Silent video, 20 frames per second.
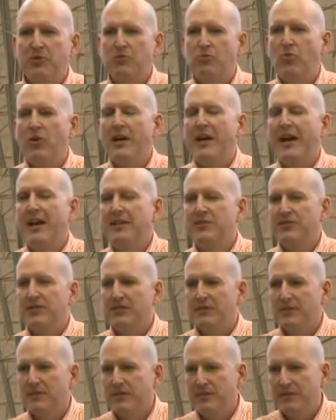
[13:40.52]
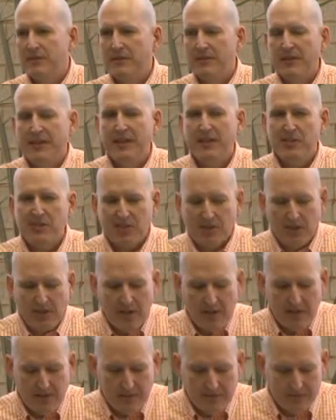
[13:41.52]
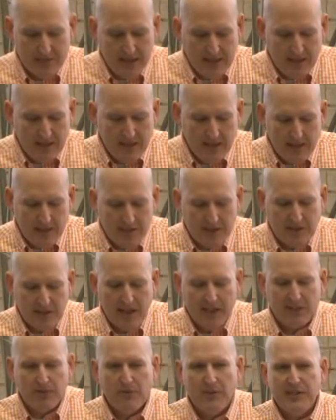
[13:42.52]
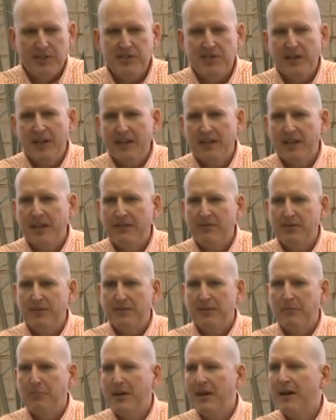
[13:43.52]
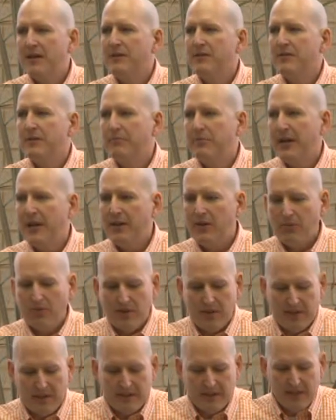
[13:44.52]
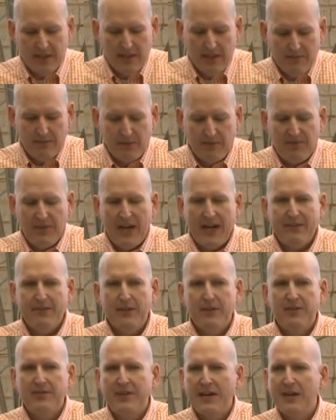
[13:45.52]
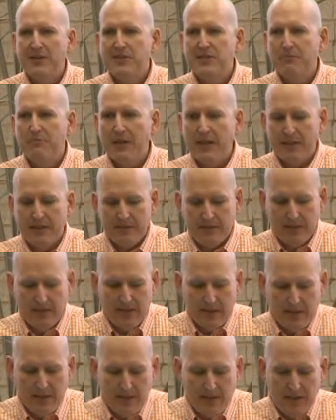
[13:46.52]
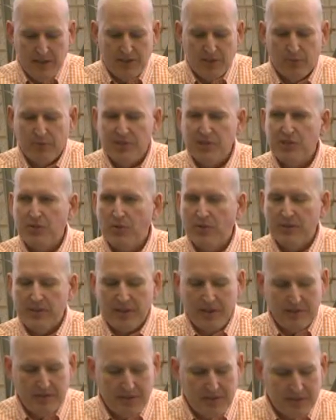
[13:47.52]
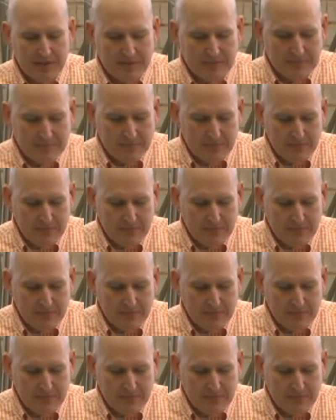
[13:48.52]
was one answer to Lincoln's call on July 22nd after the debacle at Battle Run for 500,000 men to restore the Union.